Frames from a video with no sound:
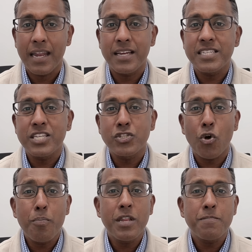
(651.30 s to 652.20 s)
And I see
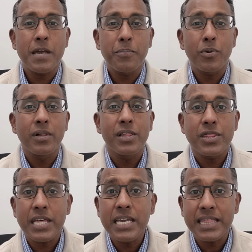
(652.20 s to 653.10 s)
so many people
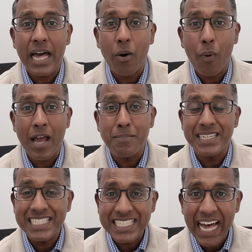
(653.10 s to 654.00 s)
think that way,
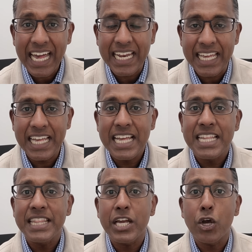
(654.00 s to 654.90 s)
but sadly,
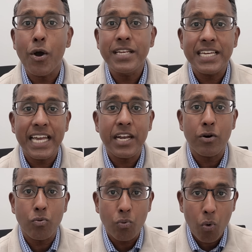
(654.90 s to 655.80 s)
they're going to get
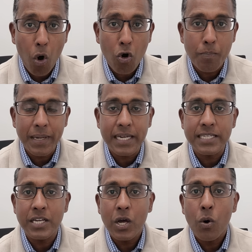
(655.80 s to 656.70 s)
it wrong
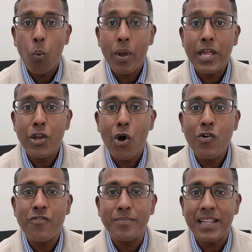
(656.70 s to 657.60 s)
because we
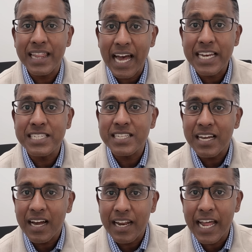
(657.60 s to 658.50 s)
know from the latest
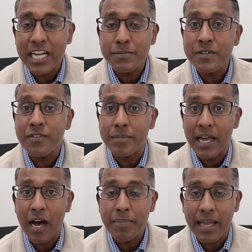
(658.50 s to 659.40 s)
announcement from the
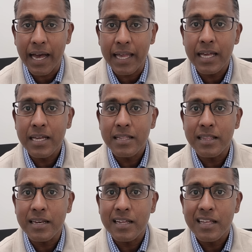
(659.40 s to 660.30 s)
RBA
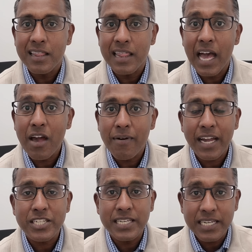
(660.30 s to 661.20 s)
that they are
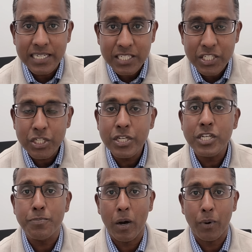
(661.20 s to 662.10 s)
actually
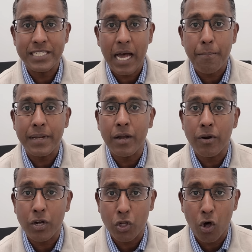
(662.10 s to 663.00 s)
concerned about what's happening
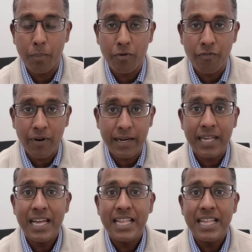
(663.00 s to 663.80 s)
on a global front.